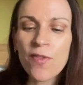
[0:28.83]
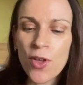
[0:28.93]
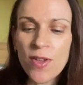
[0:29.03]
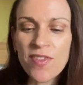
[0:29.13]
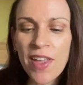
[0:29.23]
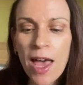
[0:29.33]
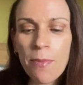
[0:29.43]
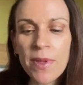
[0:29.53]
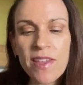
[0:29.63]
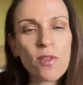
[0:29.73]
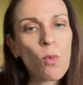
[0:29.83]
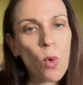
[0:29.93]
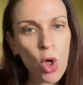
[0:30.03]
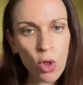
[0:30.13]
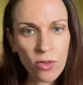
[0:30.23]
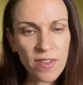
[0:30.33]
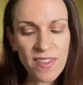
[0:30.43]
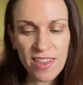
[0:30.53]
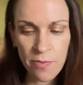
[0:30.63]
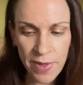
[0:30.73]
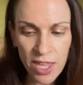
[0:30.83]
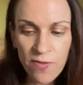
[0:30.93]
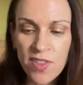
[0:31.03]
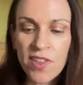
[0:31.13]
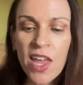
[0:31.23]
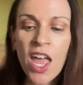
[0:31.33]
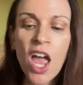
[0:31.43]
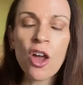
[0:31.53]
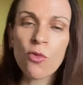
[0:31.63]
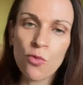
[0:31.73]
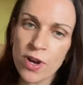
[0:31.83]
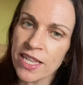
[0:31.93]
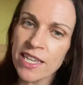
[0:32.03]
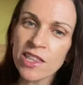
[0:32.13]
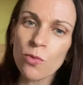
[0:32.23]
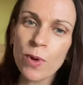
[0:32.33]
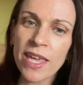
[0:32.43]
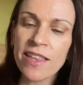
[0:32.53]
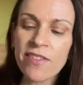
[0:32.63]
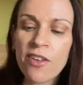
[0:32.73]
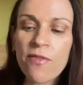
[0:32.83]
first up is World Smith's Written in the Wind,